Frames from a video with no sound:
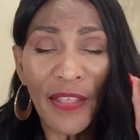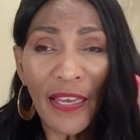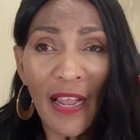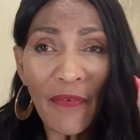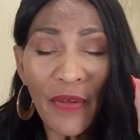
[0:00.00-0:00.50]

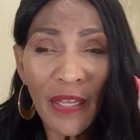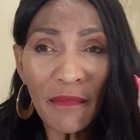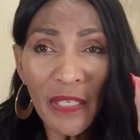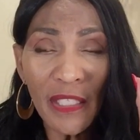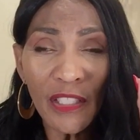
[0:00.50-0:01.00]
that I
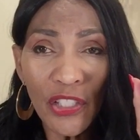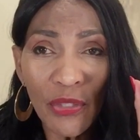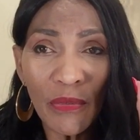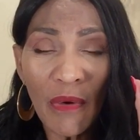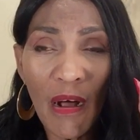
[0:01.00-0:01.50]
recommended
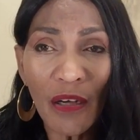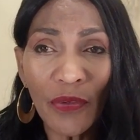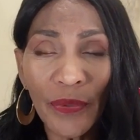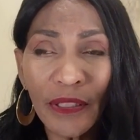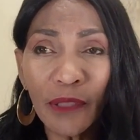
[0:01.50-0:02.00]
to are
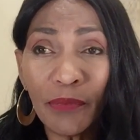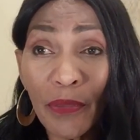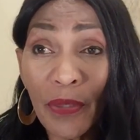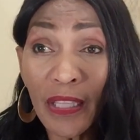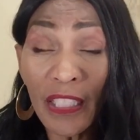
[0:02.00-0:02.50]
going to
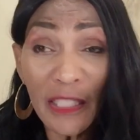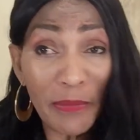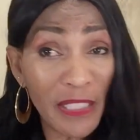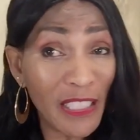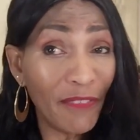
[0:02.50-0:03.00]
be within
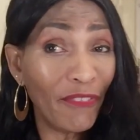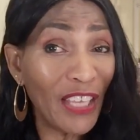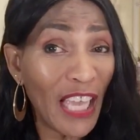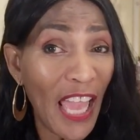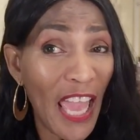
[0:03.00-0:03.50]

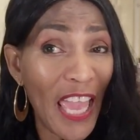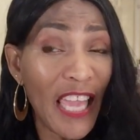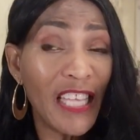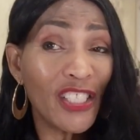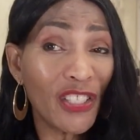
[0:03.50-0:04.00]
specific
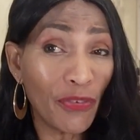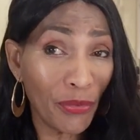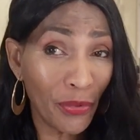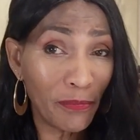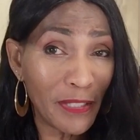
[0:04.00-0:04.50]
age
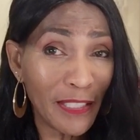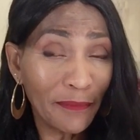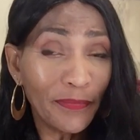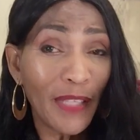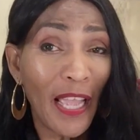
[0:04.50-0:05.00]
groups.
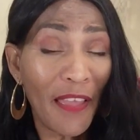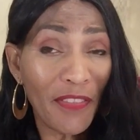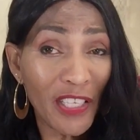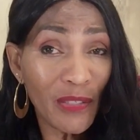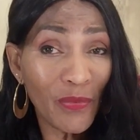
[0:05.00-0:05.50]

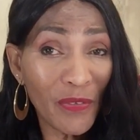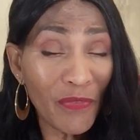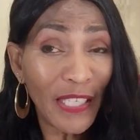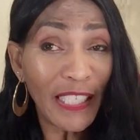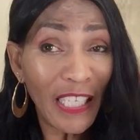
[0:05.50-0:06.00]
And this
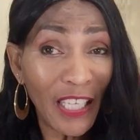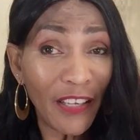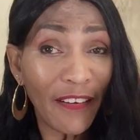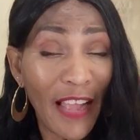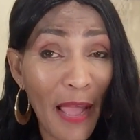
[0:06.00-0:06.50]
one right
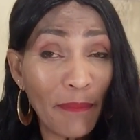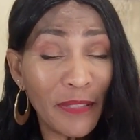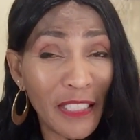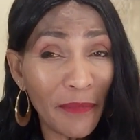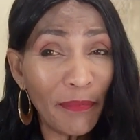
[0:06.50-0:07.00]
here
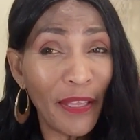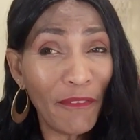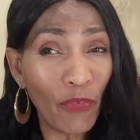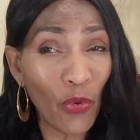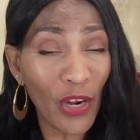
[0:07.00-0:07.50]
happens to
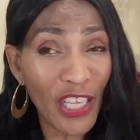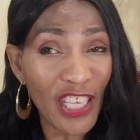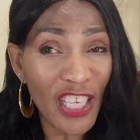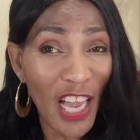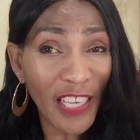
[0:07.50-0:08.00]
be for a
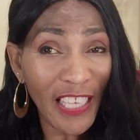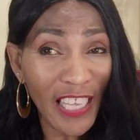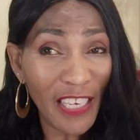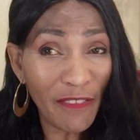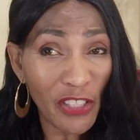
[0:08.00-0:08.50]
young
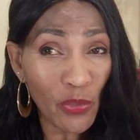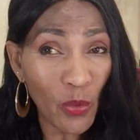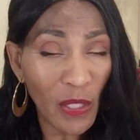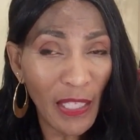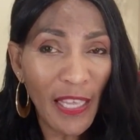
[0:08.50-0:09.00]

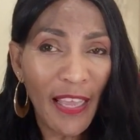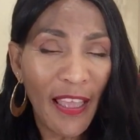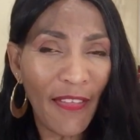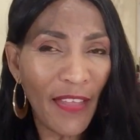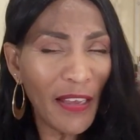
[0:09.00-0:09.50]
individual,
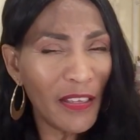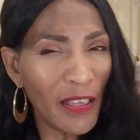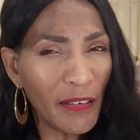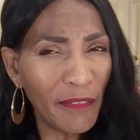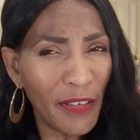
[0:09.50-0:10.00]
and that
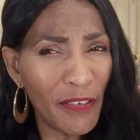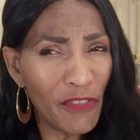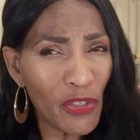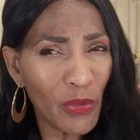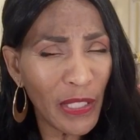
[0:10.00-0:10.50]
young
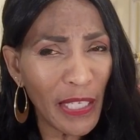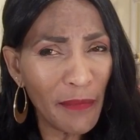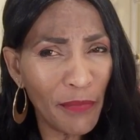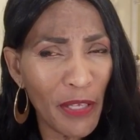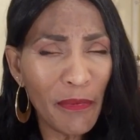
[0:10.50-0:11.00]
individual
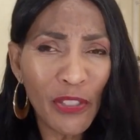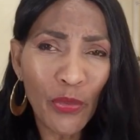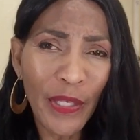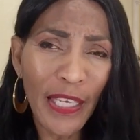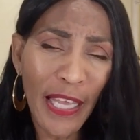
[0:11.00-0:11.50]
can be
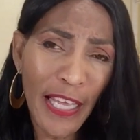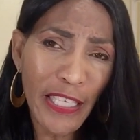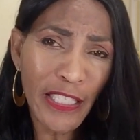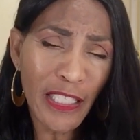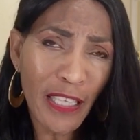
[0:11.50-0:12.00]
between the
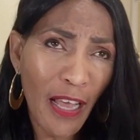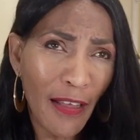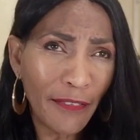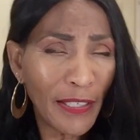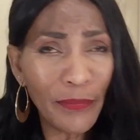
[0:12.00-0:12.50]
ages
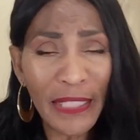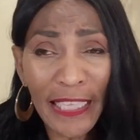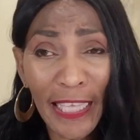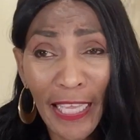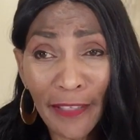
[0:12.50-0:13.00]
of, I
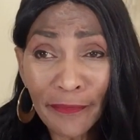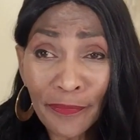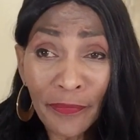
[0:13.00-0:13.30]
would think,